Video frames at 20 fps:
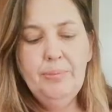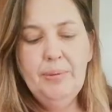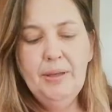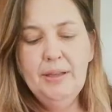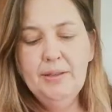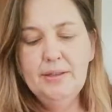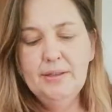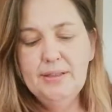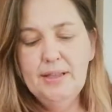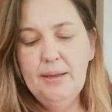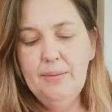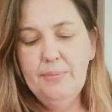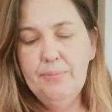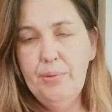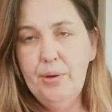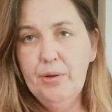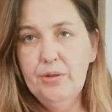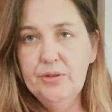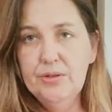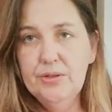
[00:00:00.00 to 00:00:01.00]
repeat the same
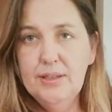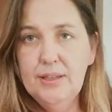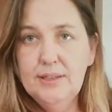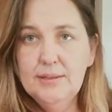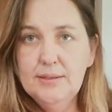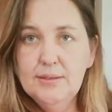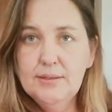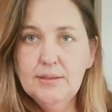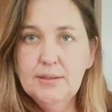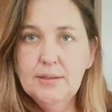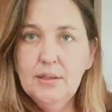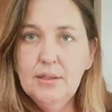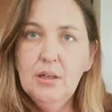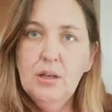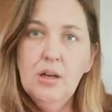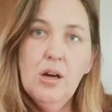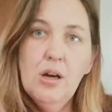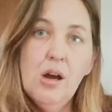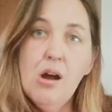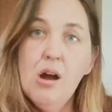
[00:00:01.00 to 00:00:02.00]
process
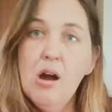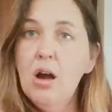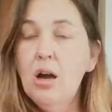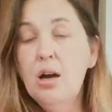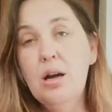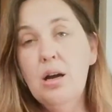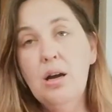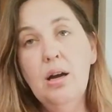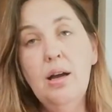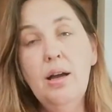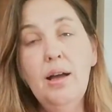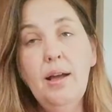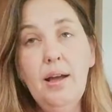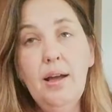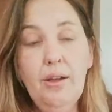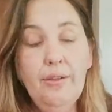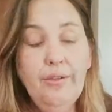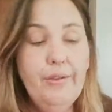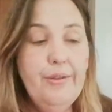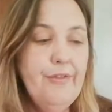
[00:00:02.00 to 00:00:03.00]

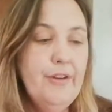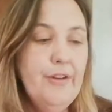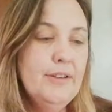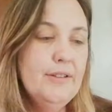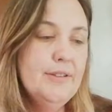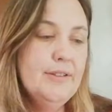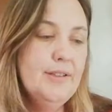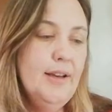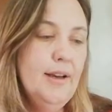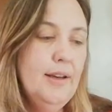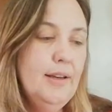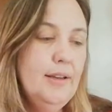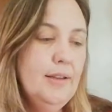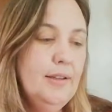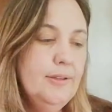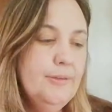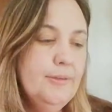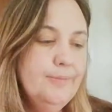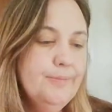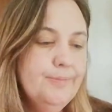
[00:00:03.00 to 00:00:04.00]
on the front
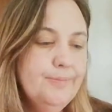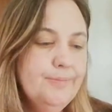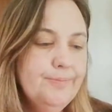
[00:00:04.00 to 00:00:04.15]
side.